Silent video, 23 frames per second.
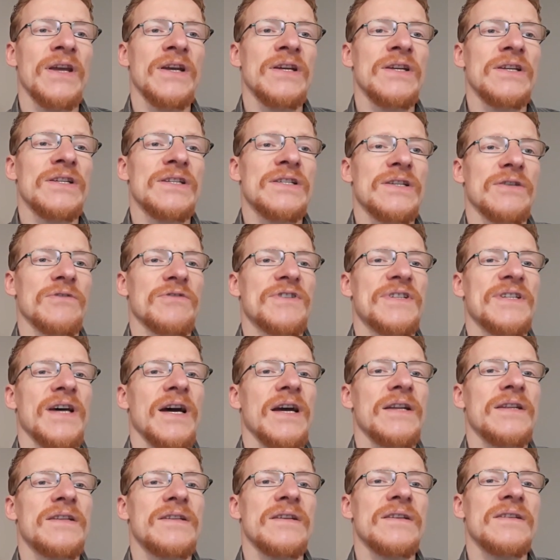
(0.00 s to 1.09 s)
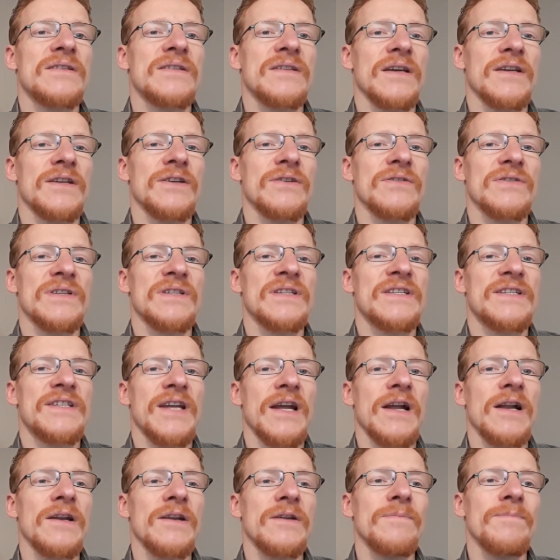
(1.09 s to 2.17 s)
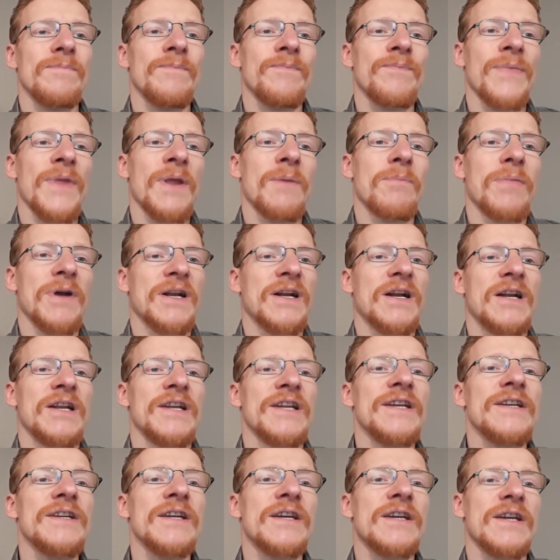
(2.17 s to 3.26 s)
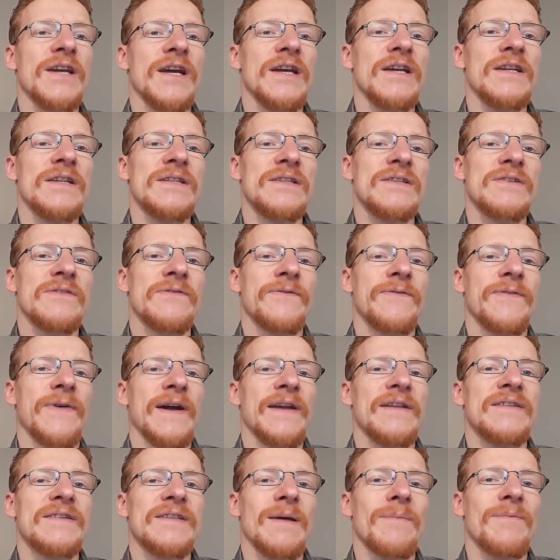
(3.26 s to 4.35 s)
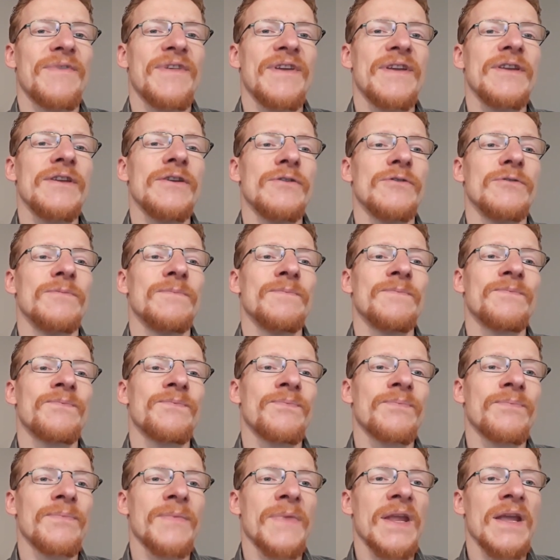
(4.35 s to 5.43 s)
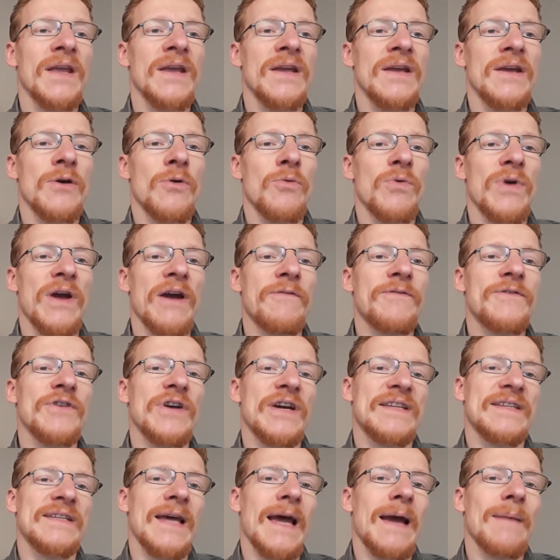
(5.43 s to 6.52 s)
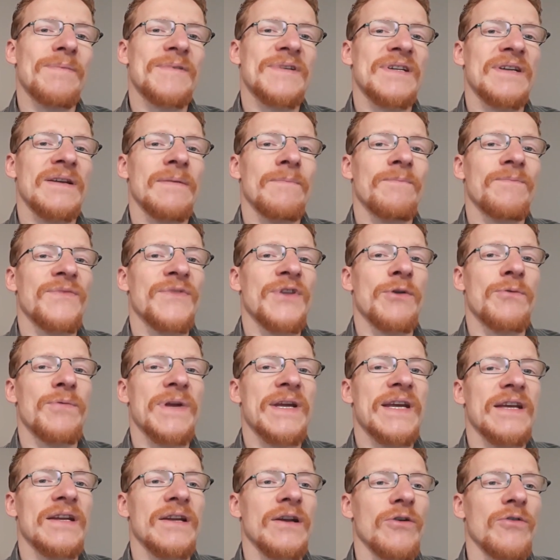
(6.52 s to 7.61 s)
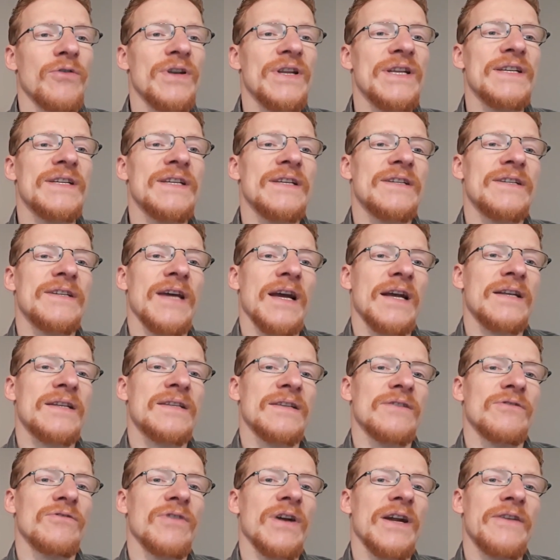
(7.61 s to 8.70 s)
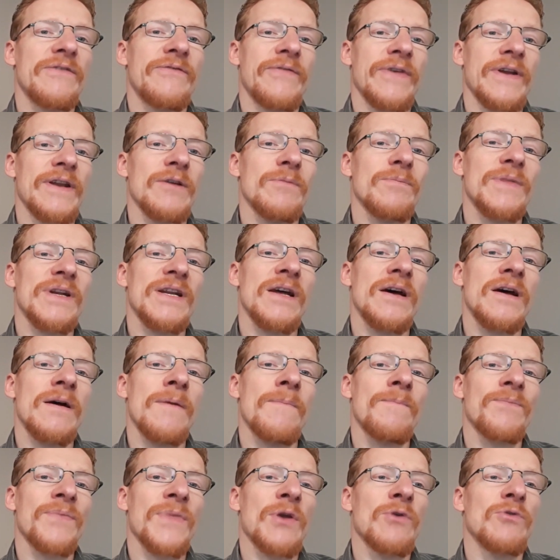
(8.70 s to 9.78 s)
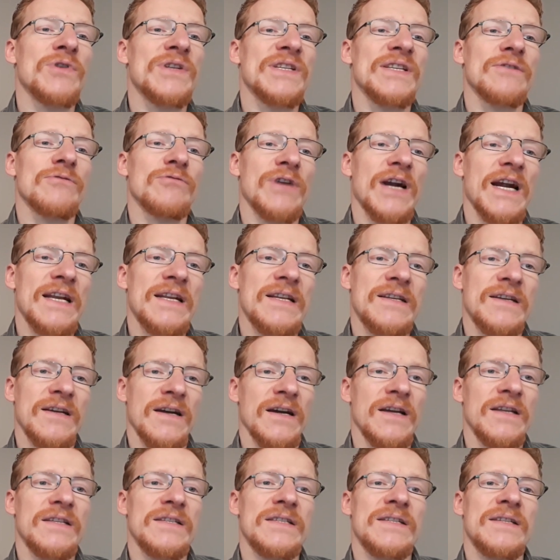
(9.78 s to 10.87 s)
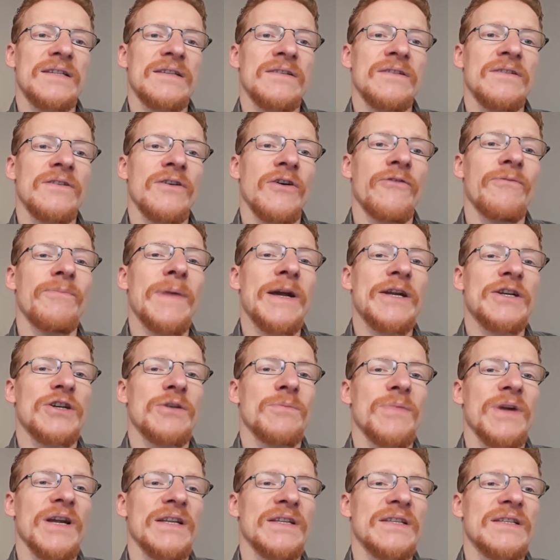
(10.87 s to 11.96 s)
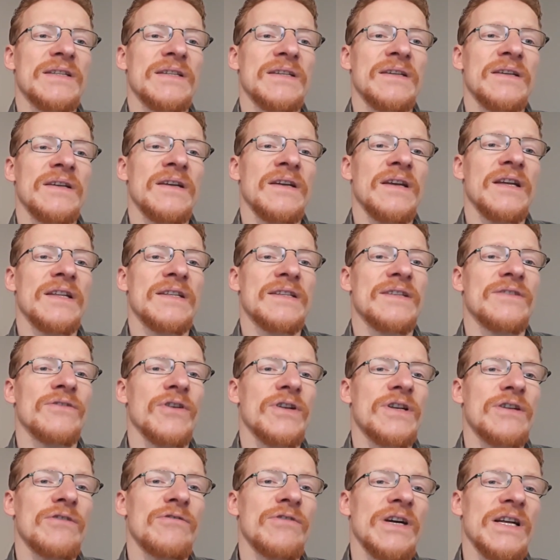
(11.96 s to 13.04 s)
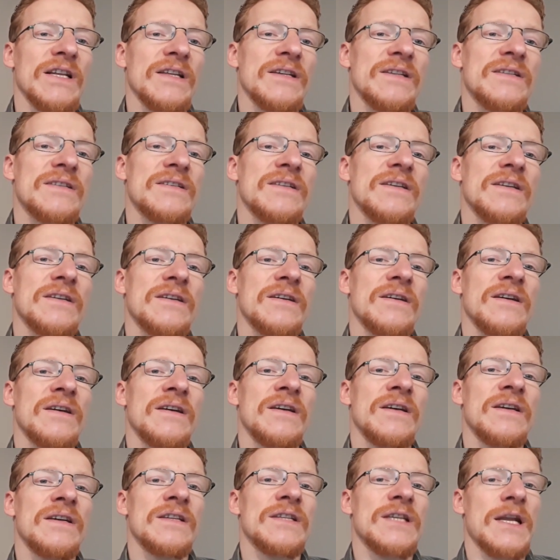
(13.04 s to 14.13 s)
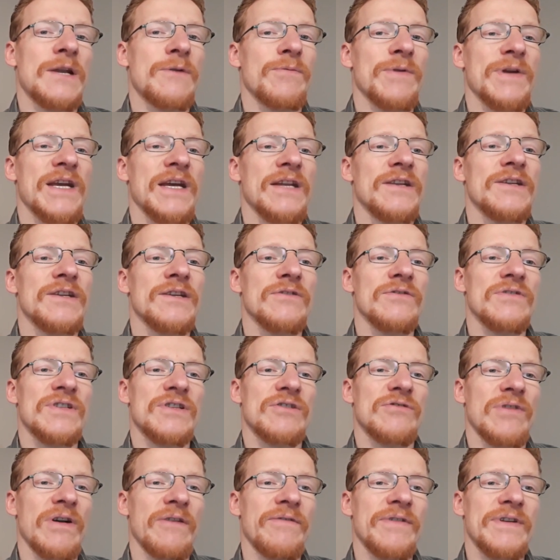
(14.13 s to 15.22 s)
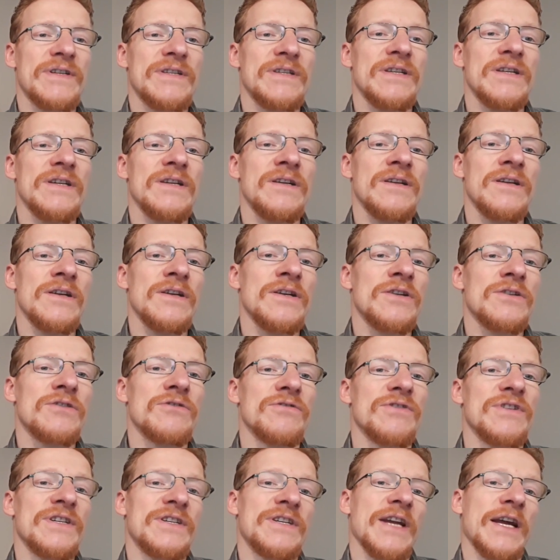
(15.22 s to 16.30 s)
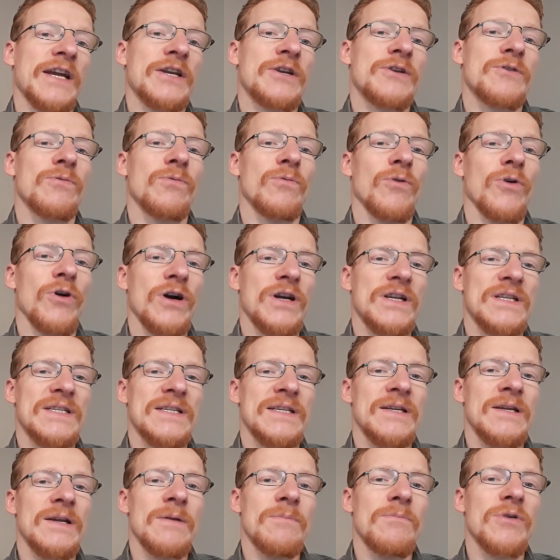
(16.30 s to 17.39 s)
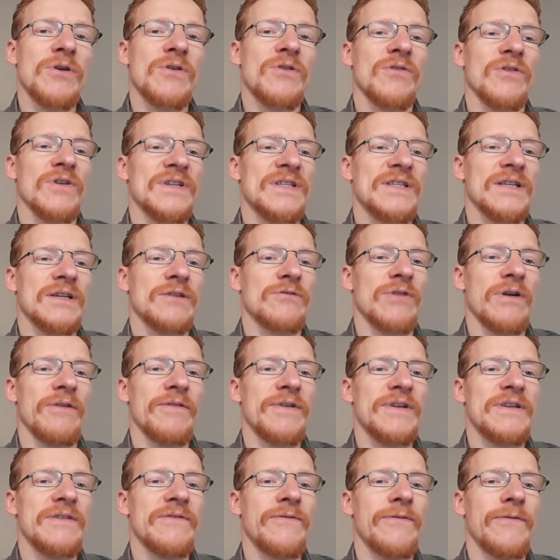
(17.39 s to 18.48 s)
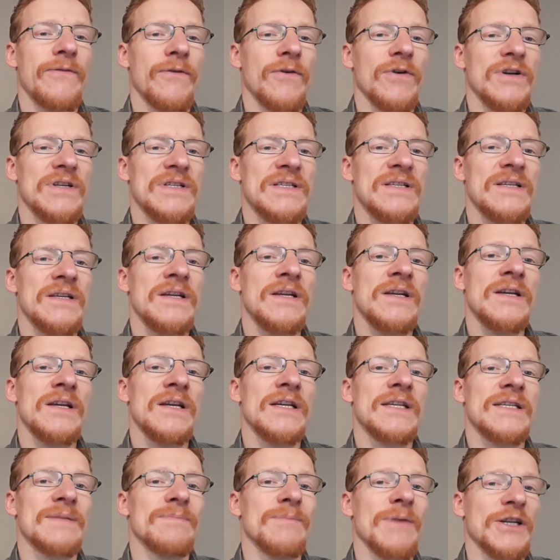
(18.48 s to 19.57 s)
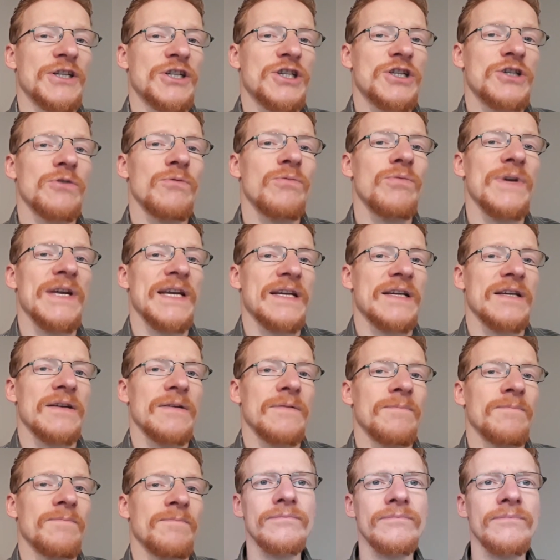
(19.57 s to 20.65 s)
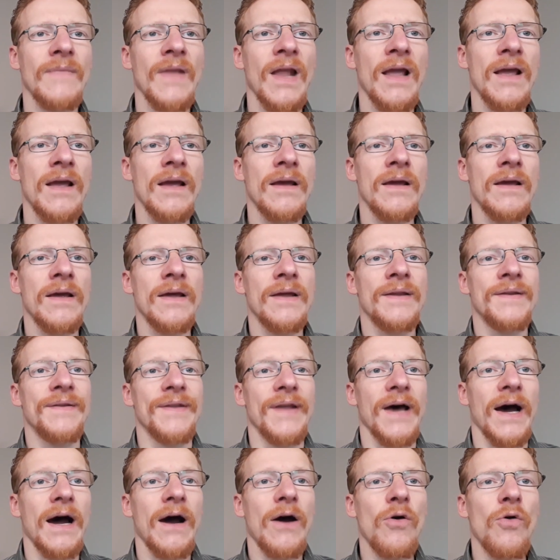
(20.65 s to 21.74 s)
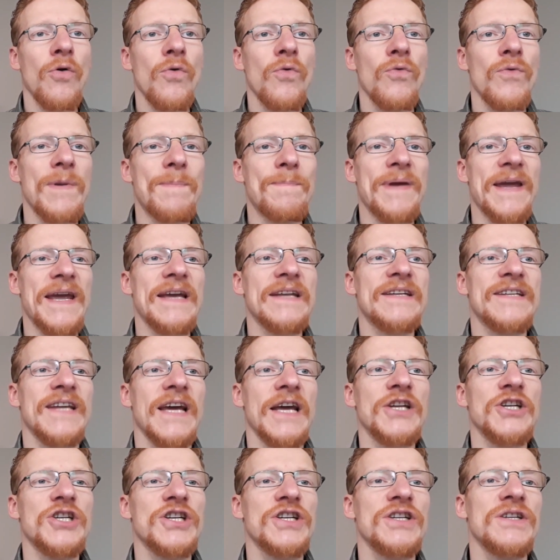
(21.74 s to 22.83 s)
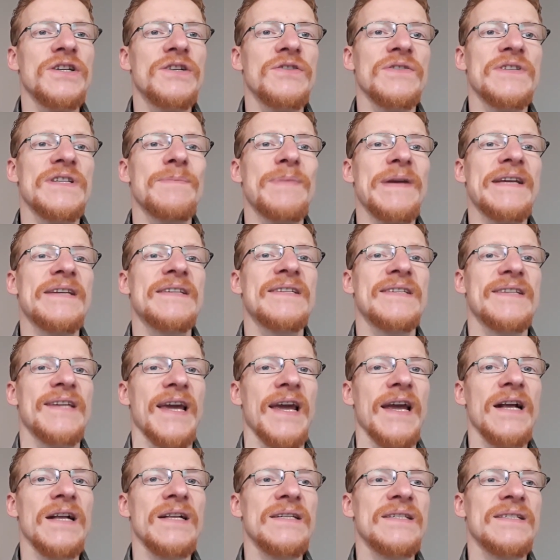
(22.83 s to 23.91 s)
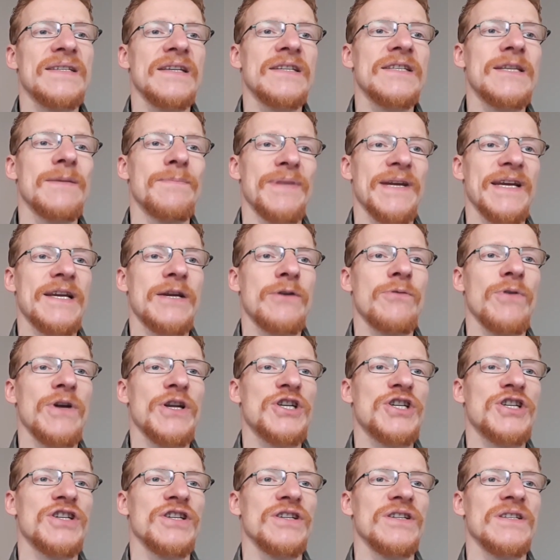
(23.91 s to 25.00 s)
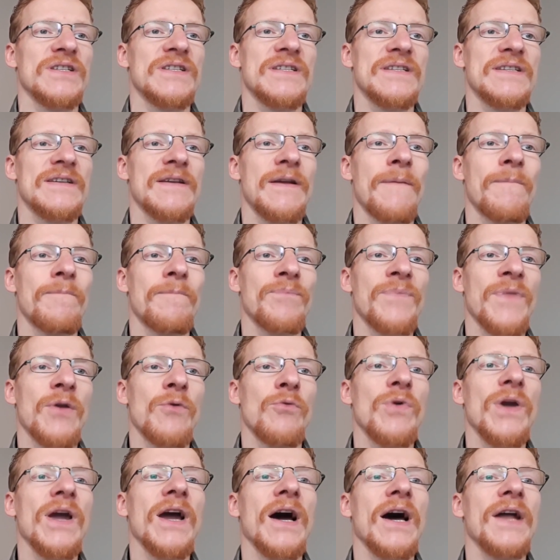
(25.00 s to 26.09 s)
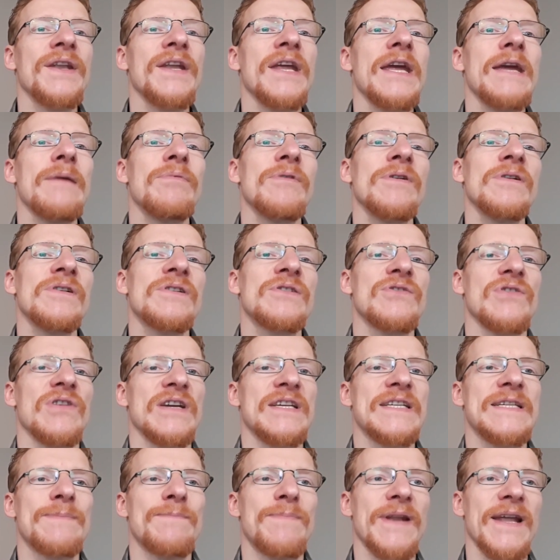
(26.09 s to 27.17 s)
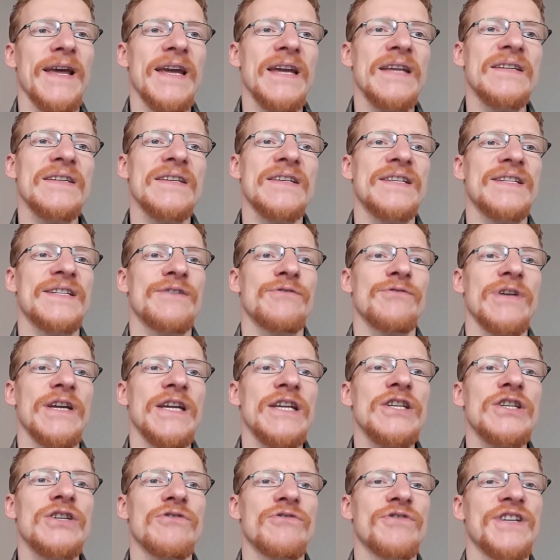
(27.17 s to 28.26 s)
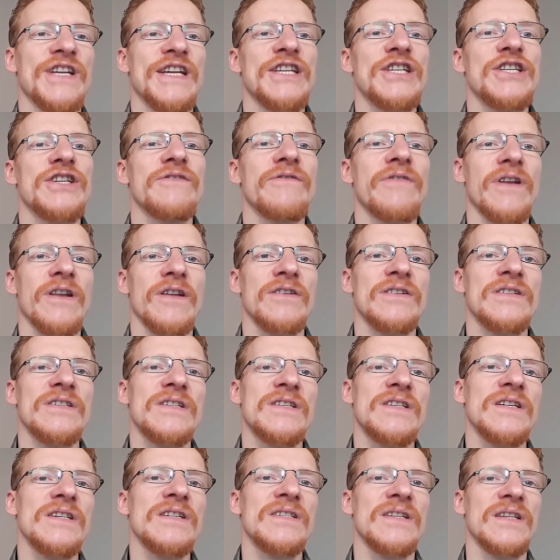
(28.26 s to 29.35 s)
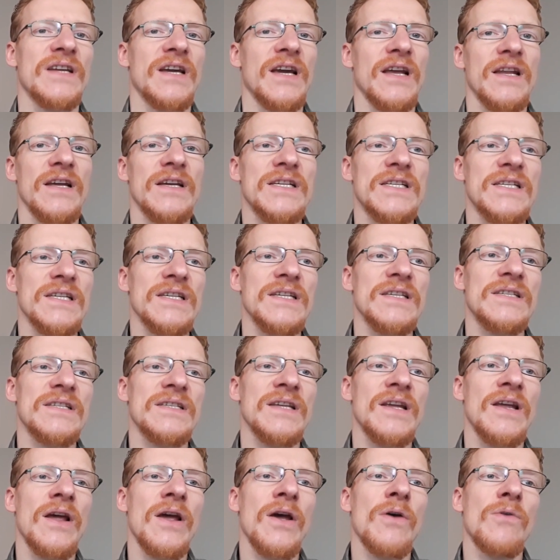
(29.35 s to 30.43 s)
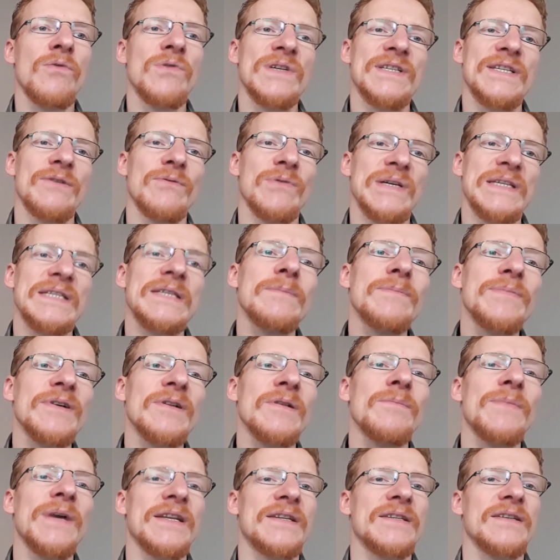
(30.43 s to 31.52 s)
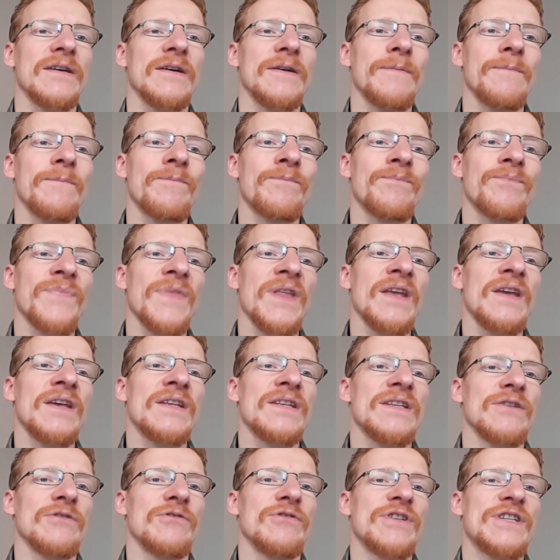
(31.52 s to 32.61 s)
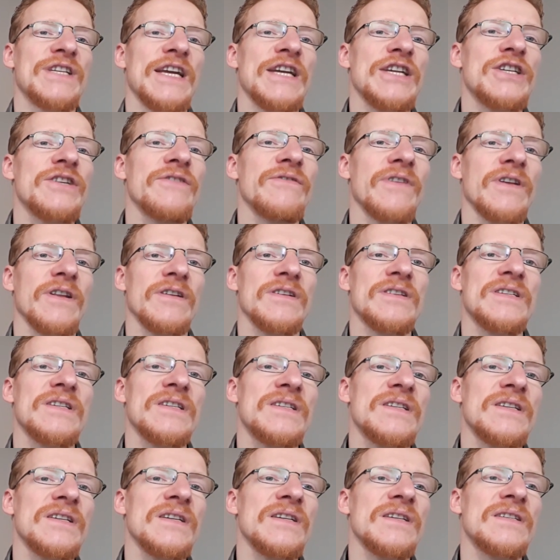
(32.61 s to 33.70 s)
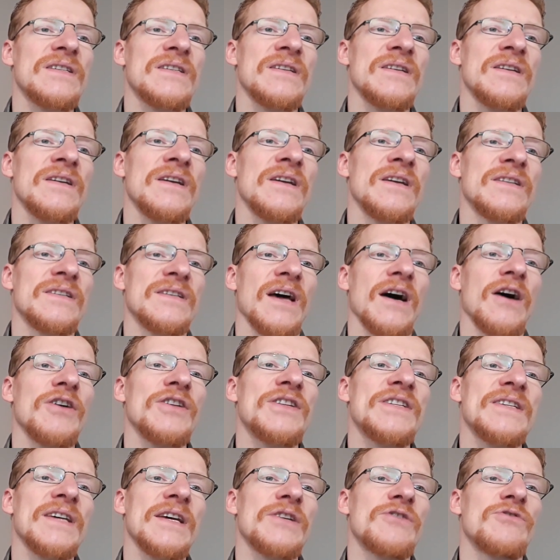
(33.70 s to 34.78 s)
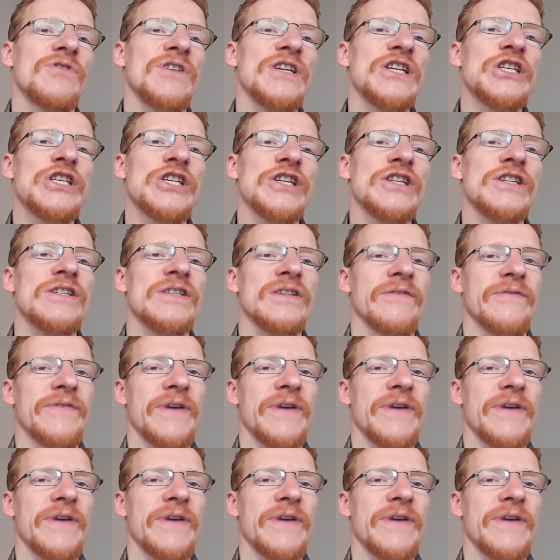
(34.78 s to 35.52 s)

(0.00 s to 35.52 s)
So scientists are using seldom but clean decays to find something new. We have to accept that we can only detect the right phenomena with the right kinds of measurements. It's not realistic that we can use gravity to detect quarks because the gravity force is much too weak. Now we pay attention to the big scales and the big questions. We are unable to explain the strange rotation velocities in galaxies with the visible matter. The rotation velocities in the outside regions of